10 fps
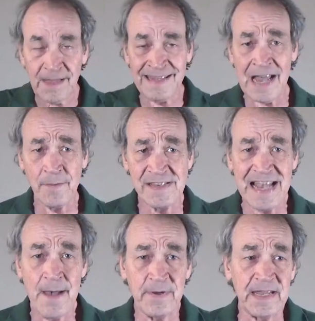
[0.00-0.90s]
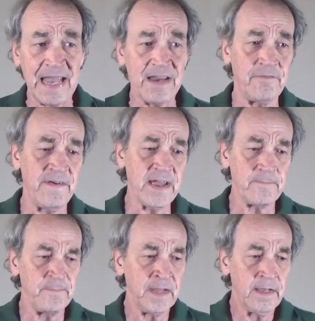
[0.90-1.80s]
that was happening, and in
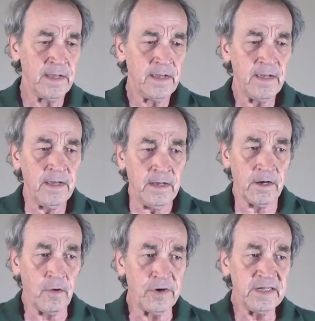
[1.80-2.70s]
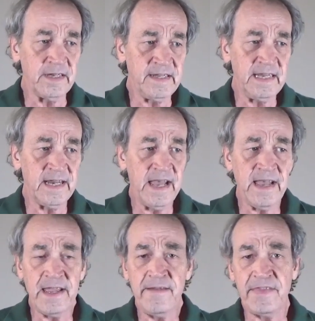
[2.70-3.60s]
fact, according to DNA,